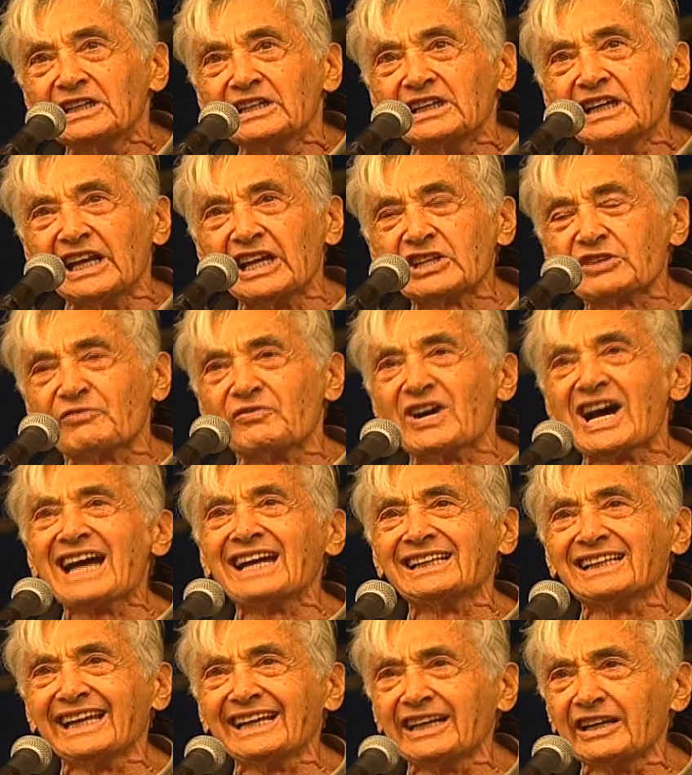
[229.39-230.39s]
It has
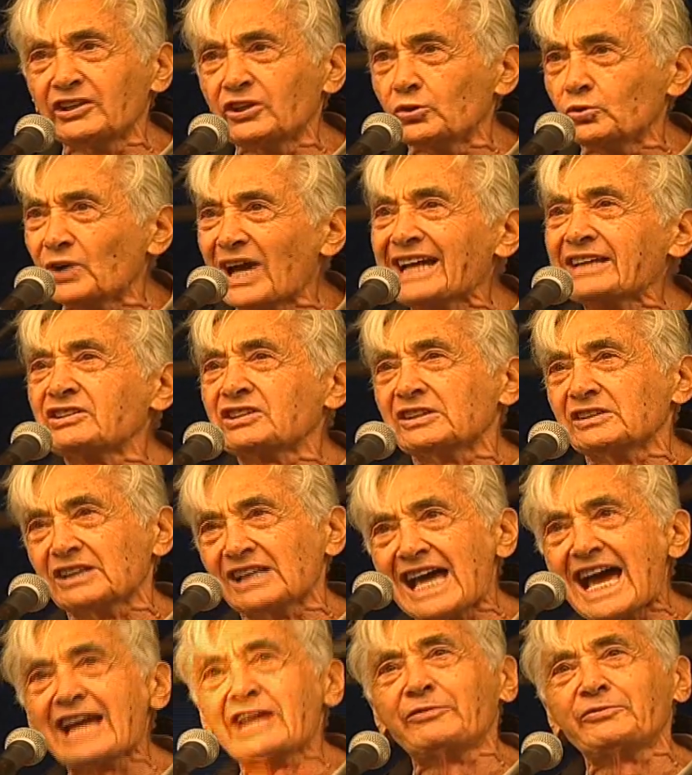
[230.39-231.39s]
violated the right to
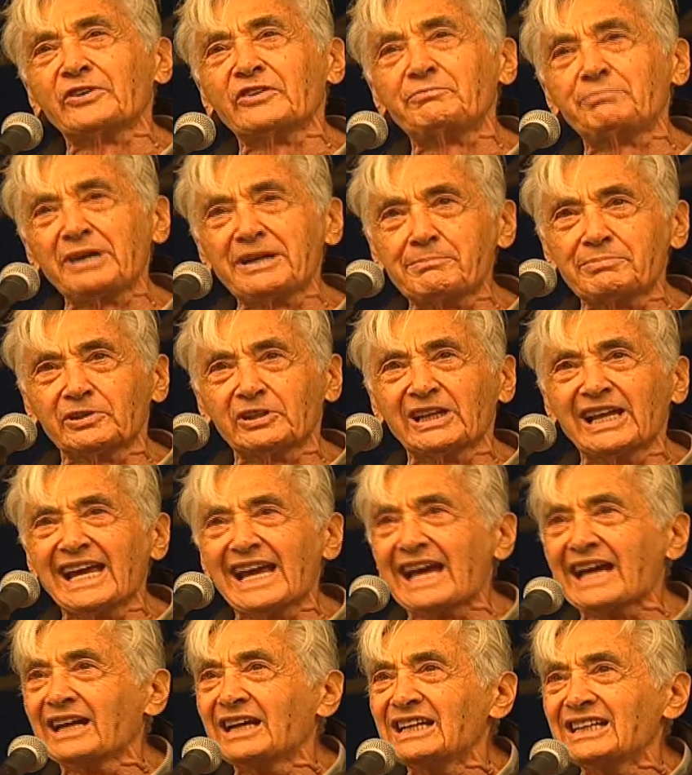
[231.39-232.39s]
life of people
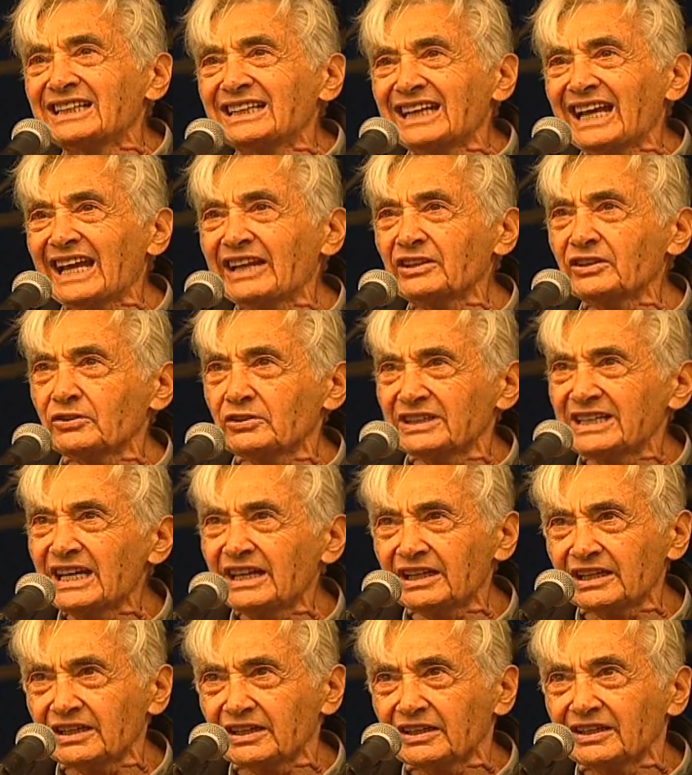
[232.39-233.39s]
there and
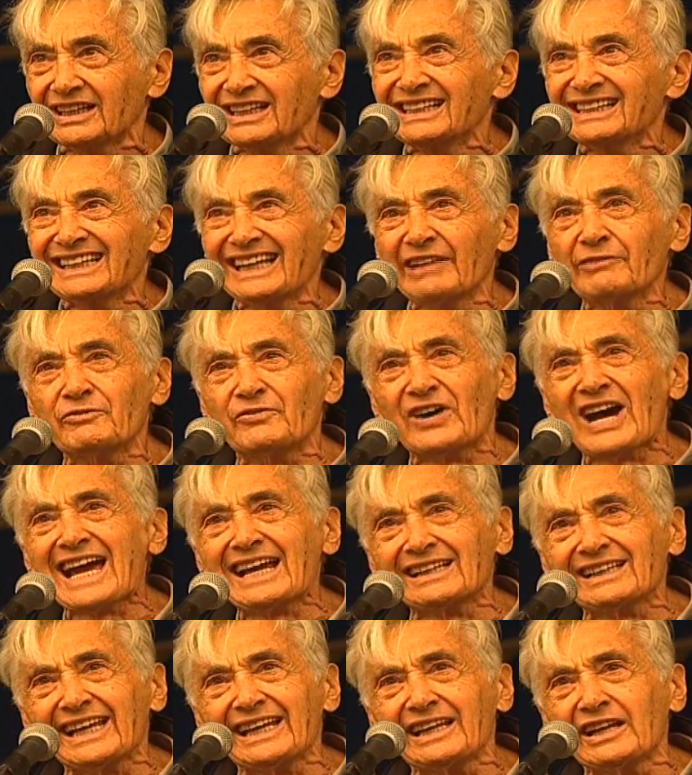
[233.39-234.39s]
here, and
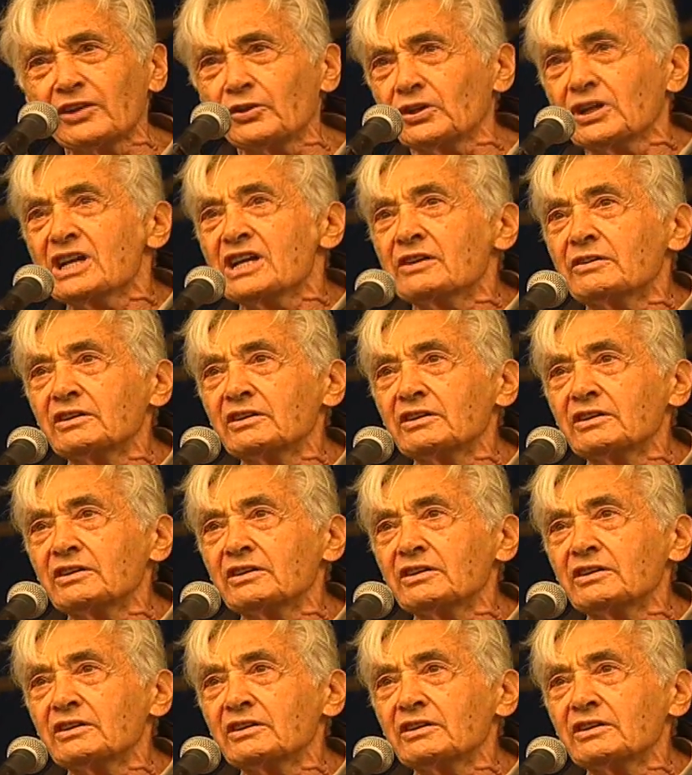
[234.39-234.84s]
violated